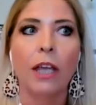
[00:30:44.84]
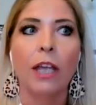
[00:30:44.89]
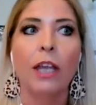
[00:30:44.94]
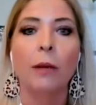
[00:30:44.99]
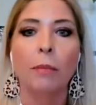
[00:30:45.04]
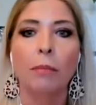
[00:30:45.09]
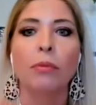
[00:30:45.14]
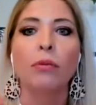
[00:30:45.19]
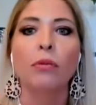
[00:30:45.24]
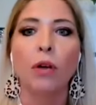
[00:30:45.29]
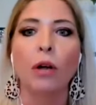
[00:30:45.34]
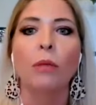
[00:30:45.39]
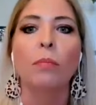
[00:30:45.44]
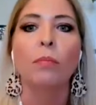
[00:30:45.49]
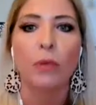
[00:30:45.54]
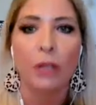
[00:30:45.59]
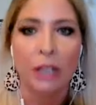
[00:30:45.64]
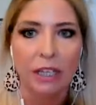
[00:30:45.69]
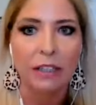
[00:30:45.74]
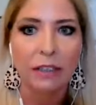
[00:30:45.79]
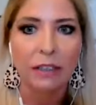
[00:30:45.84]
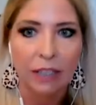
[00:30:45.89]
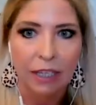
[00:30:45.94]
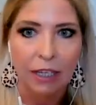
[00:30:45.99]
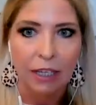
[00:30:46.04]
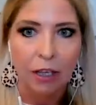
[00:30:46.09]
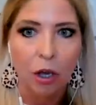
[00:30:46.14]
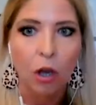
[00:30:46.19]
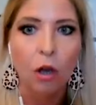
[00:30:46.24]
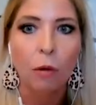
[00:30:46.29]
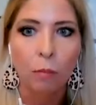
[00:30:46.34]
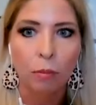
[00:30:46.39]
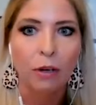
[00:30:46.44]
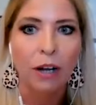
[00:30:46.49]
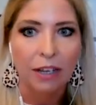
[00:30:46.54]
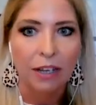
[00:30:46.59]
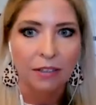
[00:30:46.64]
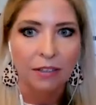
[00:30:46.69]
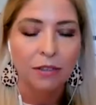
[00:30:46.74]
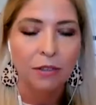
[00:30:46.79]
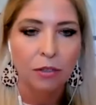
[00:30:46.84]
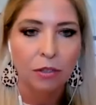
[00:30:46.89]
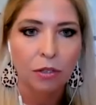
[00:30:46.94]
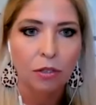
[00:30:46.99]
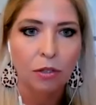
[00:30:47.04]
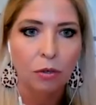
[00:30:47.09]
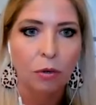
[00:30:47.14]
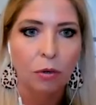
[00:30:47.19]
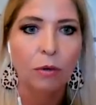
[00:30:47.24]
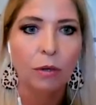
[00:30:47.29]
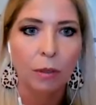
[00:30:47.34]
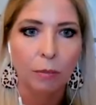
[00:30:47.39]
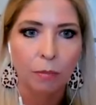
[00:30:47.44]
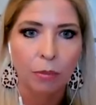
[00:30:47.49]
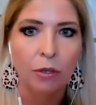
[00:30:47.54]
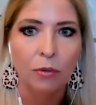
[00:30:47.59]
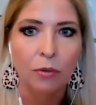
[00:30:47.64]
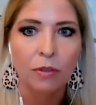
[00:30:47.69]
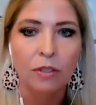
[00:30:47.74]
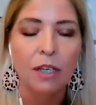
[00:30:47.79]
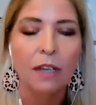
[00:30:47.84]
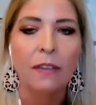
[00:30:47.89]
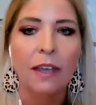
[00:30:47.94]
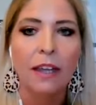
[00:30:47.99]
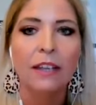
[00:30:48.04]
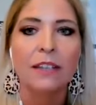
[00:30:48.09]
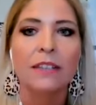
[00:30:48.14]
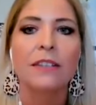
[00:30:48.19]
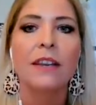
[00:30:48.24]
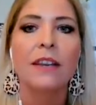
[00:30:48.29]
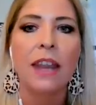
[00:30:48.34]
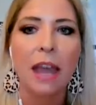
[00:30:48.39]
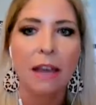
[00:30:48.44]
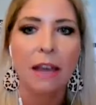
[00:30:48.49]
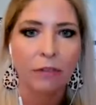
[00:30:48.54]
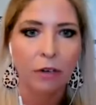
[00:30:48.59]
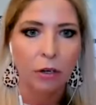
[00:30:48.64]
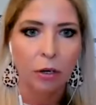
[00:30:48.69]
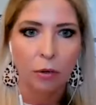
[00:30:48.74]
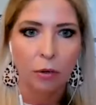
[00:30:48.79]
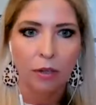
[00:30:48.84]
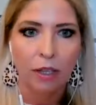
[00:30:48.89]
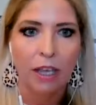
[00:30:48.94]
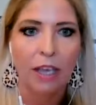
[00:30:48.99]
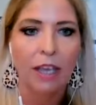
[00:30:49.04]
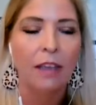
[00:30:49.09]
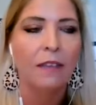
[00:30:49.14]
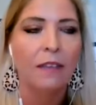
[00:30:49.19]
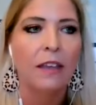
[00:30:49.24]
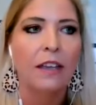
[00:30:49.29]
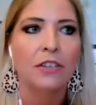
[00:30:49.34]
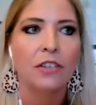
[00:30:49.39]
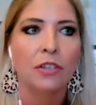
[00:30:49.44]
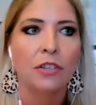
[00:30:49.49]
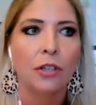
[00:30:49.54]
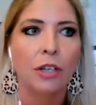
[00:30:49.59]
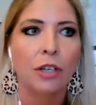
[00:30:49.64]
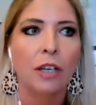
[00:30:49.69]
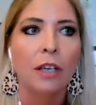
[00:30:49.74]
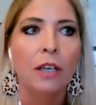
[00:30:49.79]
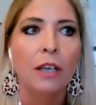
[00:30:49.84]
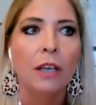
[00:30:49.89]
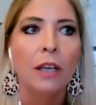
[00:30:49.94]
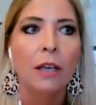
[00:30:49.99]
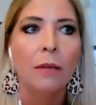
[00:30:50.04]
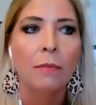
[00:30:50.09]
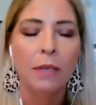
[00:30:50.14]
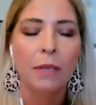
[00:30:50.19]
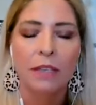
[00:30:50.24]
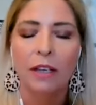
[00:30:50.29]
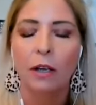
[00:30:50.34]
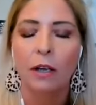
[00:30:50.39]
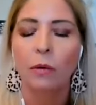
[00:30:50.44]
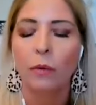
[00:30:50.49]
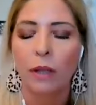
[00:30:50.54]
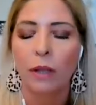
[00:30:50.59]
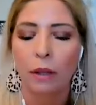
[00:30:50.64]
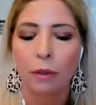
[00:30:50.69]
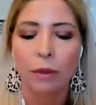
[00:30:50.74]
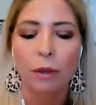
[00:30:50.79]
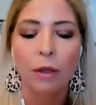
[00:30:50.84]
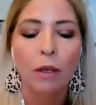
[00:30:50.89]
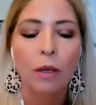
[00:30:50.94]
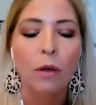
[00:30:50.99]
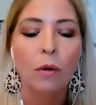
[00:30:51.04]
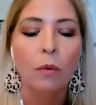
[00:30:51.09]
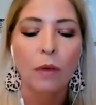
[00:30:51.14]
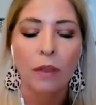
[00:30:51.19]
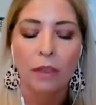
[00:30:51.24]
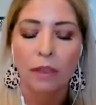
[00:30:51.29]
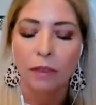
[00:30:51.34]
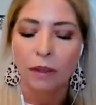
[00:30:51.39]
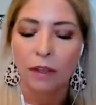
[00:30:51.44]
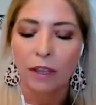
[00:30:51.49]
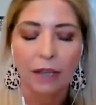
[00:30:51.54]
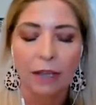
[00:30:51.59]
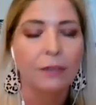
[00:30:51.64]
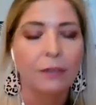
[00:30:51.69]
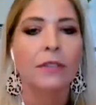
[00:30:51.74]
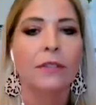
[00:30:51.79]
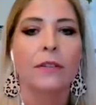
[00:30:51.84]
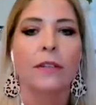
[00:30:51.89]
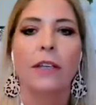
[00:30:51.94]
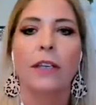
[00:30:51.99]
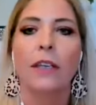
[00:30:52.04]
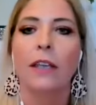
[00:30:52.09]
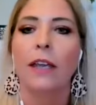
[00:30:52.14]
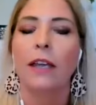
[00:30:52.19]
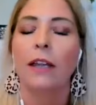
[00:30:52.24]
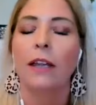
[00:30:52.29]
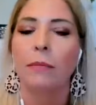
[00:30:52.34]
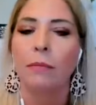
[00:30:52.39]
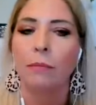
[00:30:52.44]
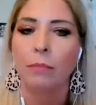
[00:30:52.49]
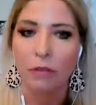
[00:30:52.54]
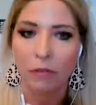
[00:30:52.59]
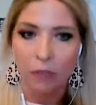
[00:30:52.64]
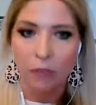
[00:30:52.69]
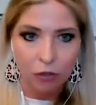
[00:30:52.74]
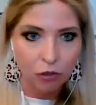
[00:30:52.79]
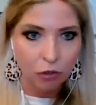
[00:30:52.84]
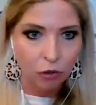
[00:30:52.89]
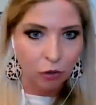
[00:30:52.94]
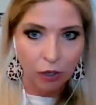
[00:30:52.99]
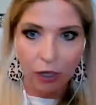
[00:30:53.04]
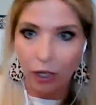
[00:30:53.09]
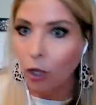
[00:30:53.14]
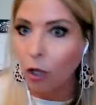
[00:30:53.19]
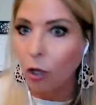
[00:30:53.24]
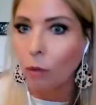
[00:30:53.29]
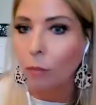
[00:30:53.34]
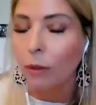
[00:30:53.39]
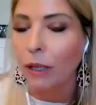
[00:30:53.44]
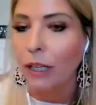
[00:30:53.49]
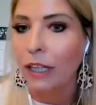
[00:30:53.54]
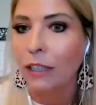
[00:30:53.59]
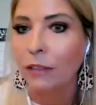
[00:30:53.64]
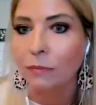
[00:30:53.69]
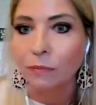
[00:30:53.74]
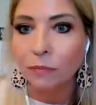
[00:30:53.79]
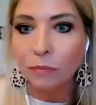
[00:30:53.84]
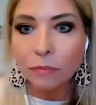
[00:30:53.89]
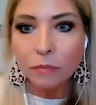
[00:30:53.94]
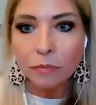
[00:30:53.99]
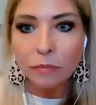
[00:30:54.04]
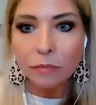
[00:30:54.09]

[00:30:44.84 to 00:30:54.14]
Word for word: inappropriately oppressed or abused. And that is never okay. And that should be dealt with, with counseling and professional help and